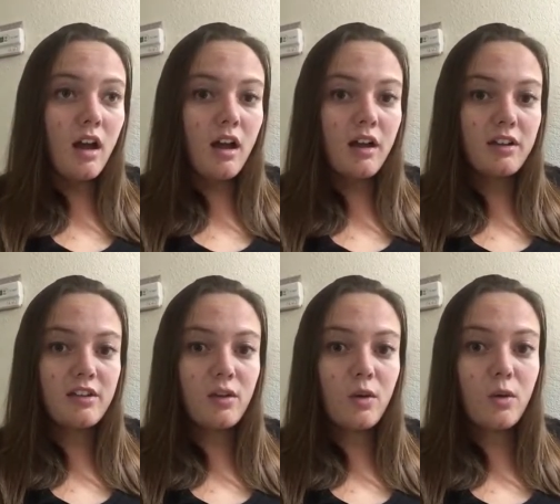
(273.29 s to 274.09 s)
Uh,
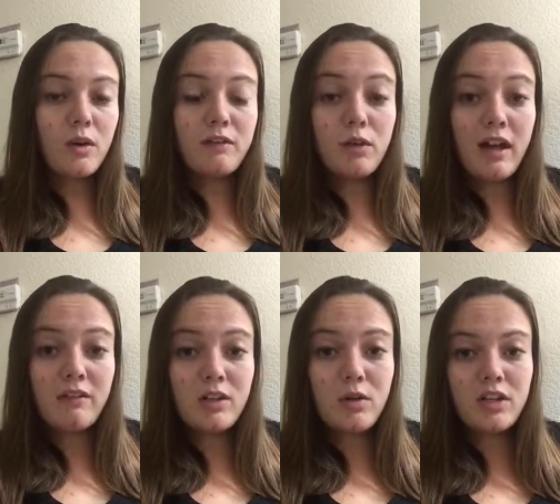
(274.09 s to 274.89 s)
so, if you
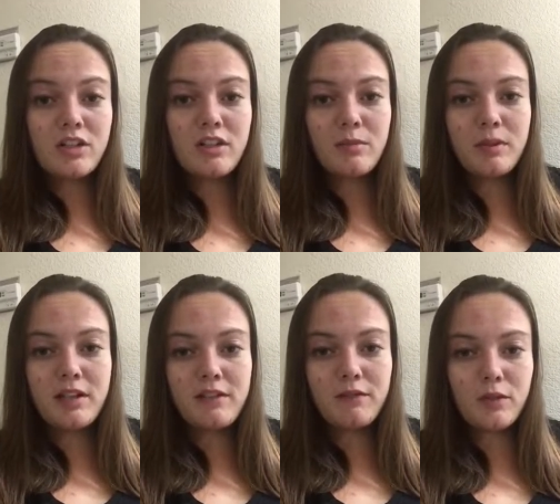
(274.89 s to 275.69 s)
have any questions,
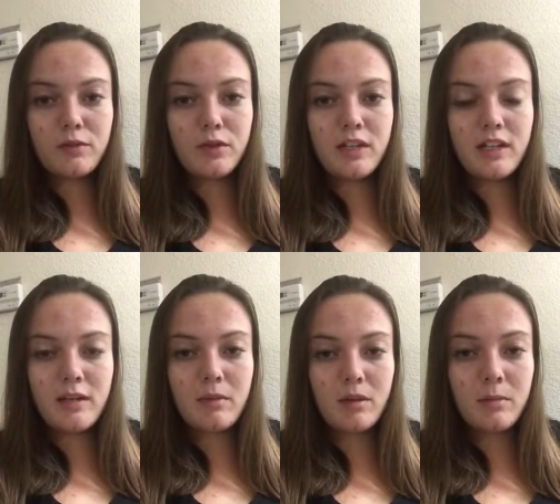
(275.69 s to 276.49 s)
please feel free to
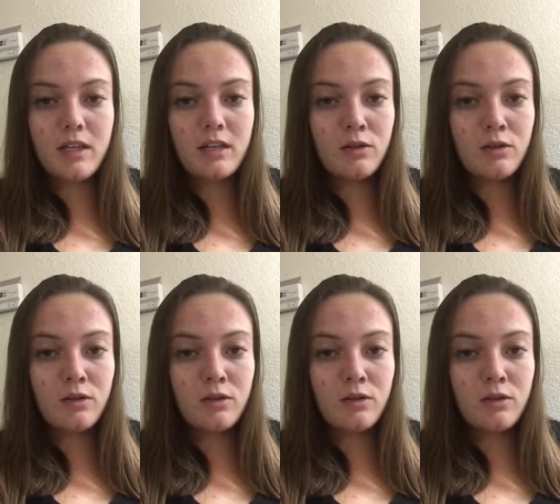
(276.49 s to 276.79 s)
email me.